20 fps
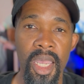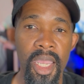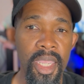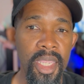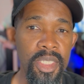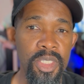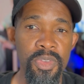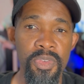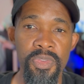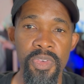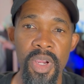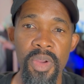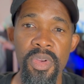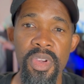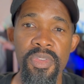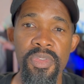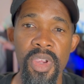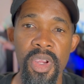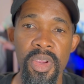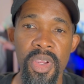It's
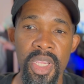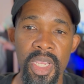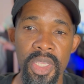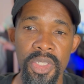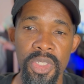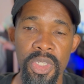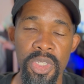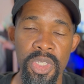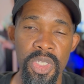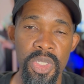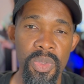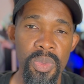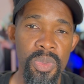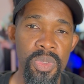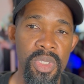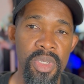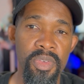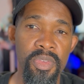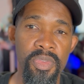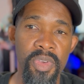very, very easy to
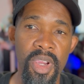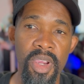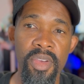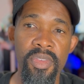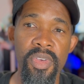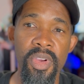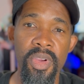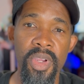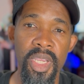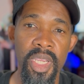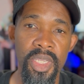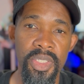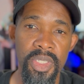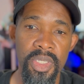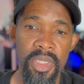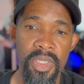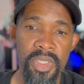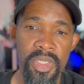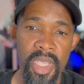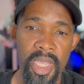use, very, very easy
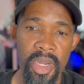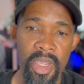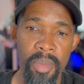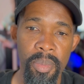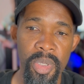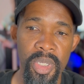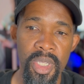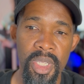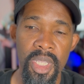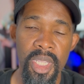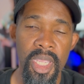to set up.